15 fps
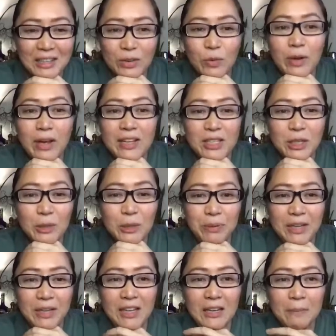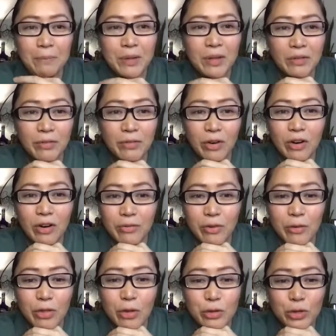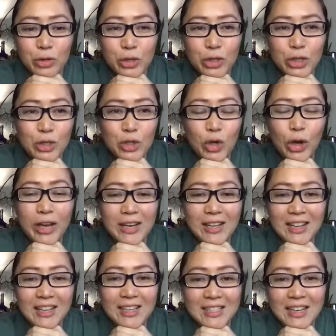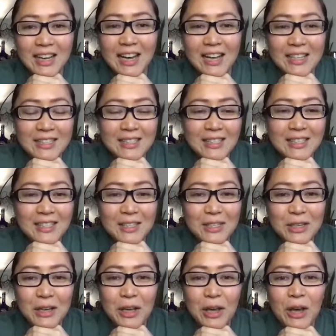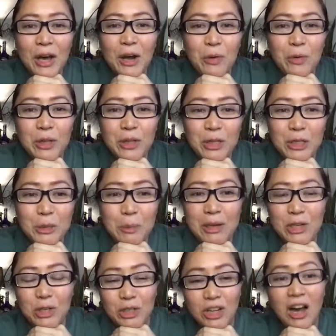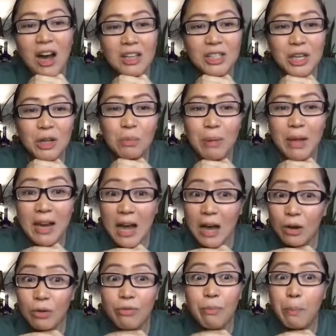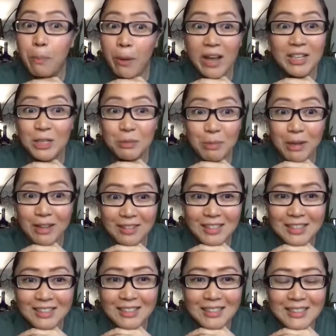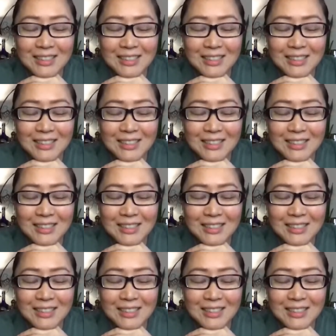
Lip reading: Recipe for those who are just joining us, guys. This is a really special cocktail made out of breast milk.